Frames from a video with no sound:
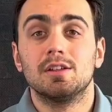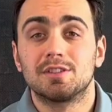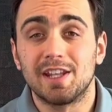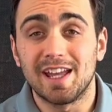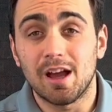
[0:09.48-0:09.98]

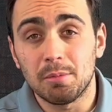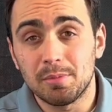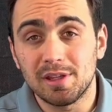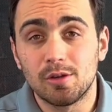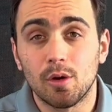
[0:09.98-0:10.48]
Today I'm going
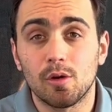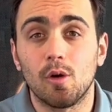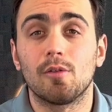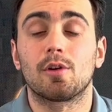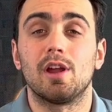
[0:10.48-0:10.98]
to be going
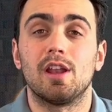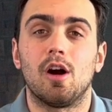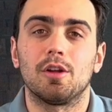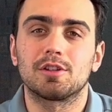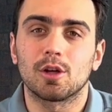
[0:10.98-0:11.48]
over an
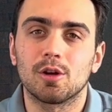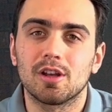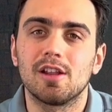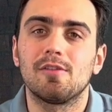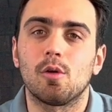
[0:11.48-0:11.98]

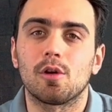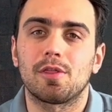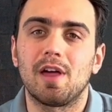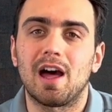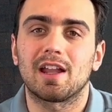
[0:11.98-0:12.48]
alternative
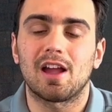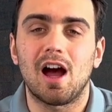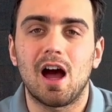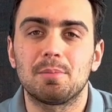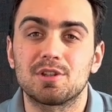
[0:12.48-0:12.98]
orthotic
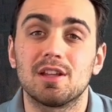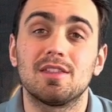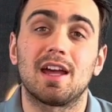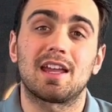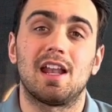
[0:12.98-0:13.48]
option
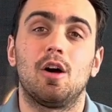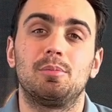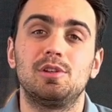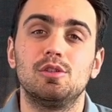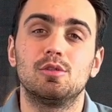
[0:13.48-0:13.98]
that can
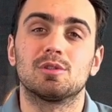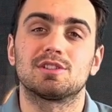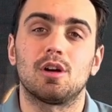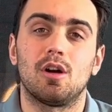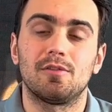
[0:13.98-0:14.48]
help you
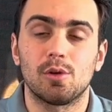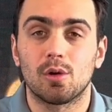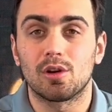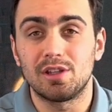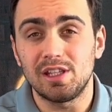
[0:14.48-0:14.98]
resolve
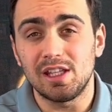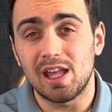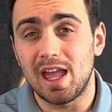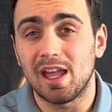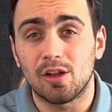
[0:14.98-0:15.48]
your
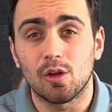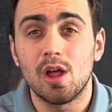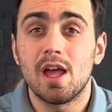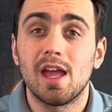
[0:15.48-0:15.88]
knee, ankle,